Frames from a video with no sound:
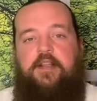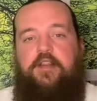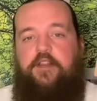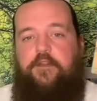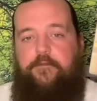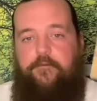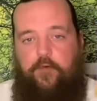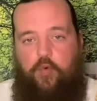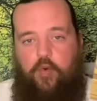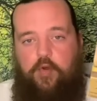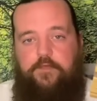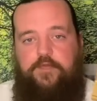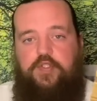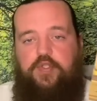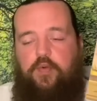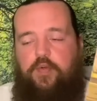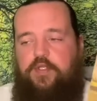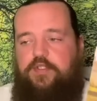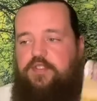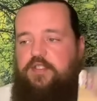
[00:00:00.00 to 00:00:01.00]
The Four of
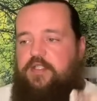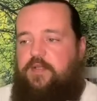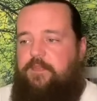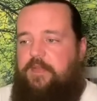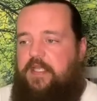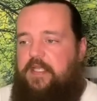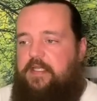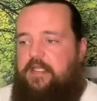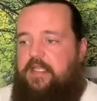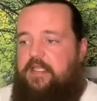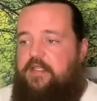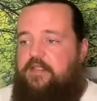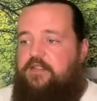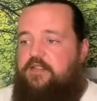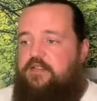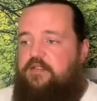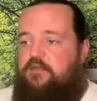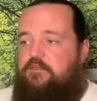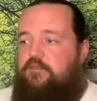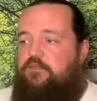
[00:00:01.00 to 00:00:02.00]
Swords to me
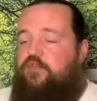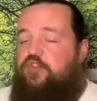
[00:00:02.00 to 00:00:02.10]
is